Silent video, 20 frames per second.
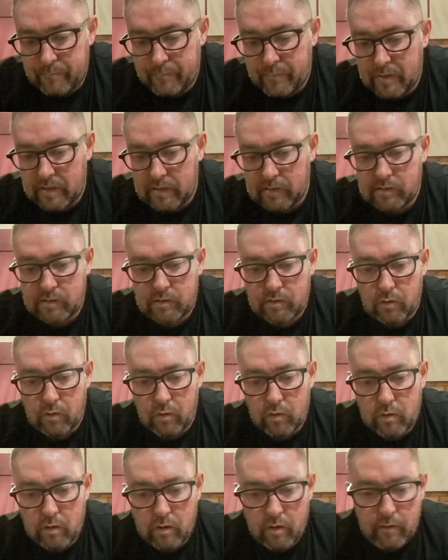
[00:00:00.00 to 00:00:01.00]
bit of
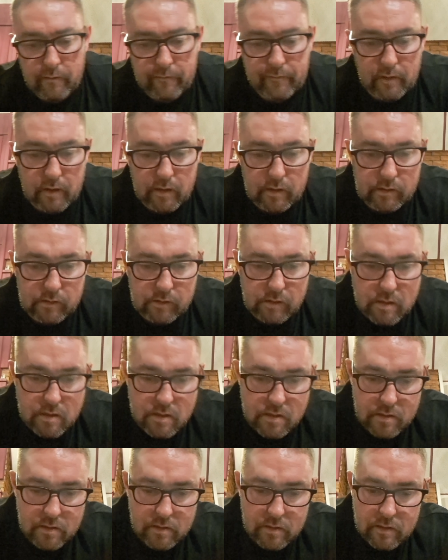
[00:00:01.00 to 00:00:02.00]
stalk off, guys.
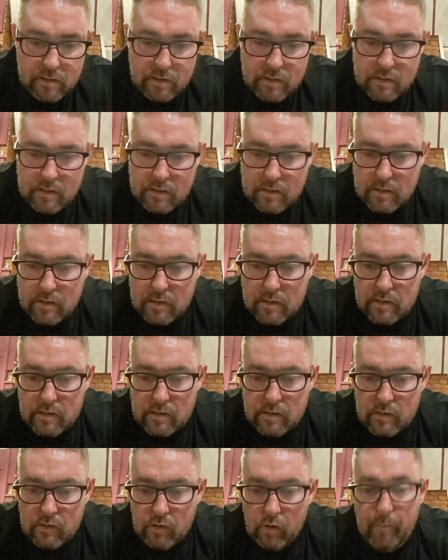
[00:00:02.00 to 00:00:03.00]

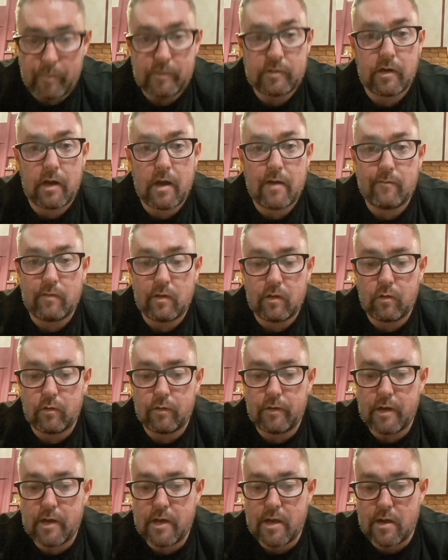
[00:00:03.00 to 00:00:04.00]
Hope you are having a good
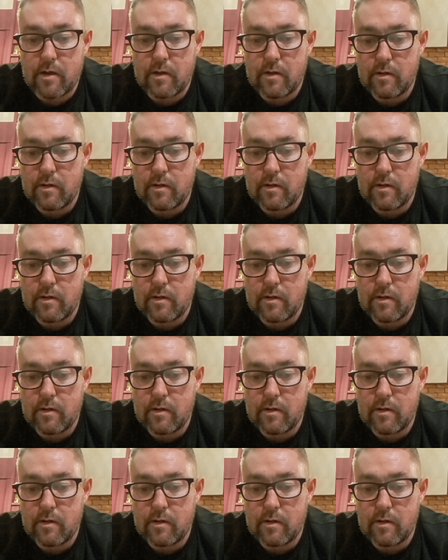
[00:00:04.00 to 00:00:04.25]
night.